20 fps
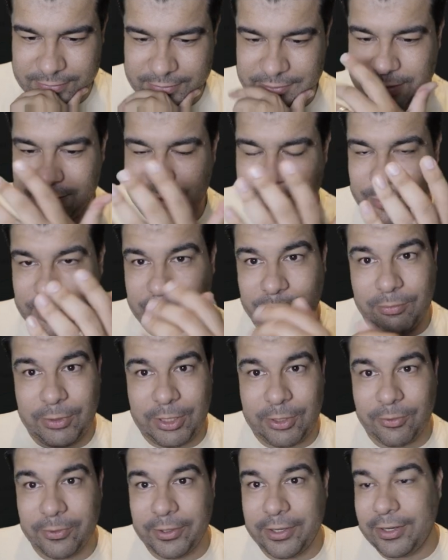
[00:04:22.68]
This is going to be
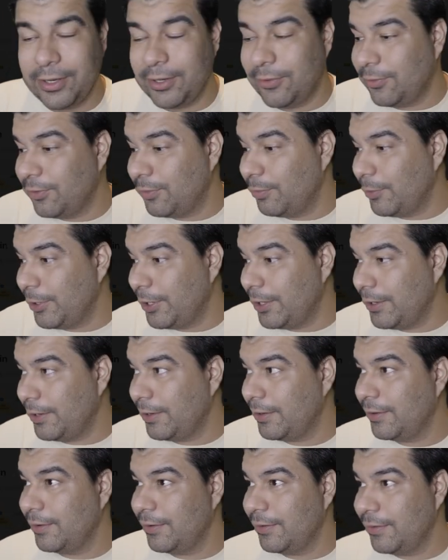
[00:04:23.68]
me one day with my
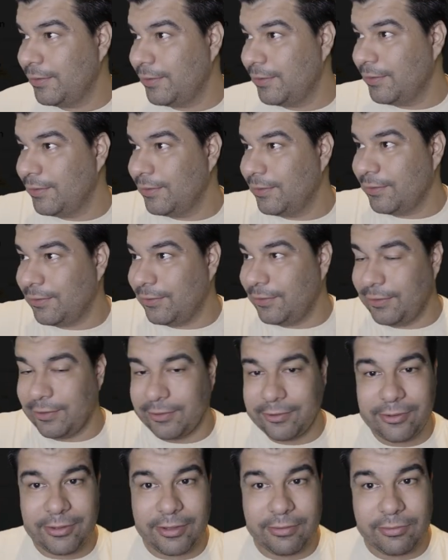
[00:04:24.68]

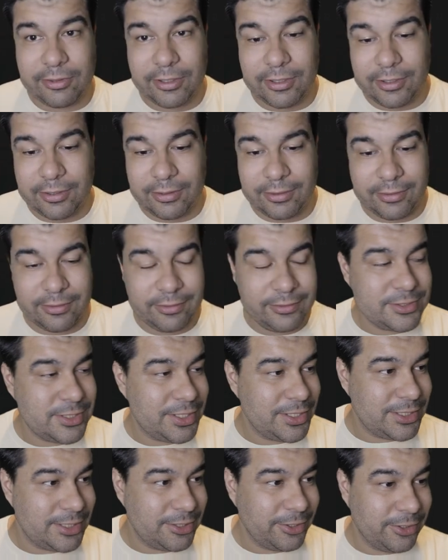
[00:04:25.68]
RX-7 and
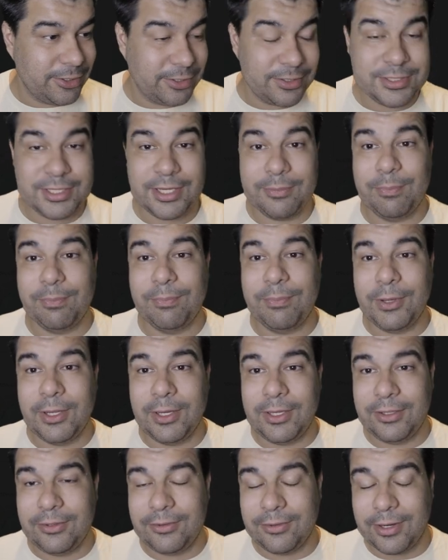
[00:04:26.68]
GTR, because I
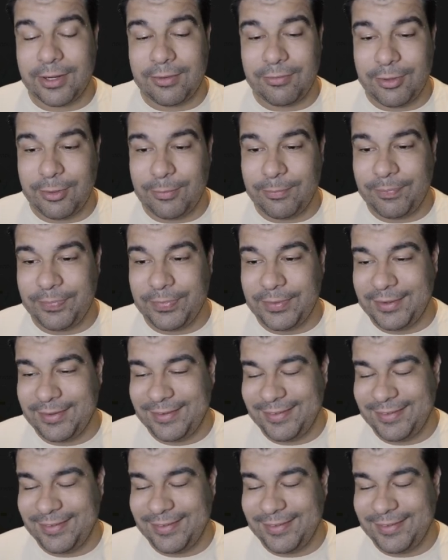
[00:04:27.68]
barely drive them.